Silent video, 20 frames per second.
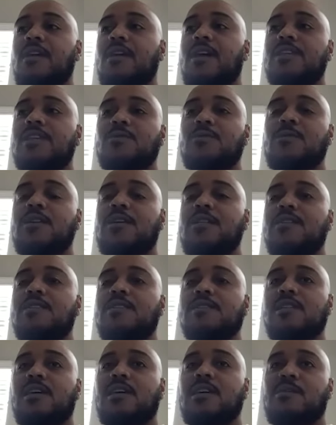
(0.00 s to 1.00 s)
as well
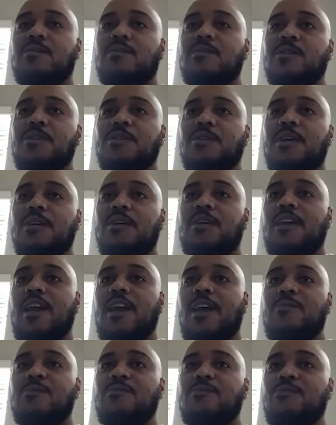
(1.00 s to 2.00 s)
as um, you know I,
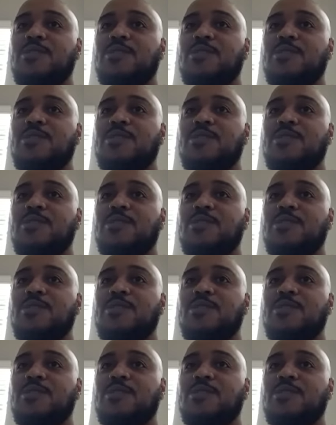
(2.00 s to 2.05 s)
I,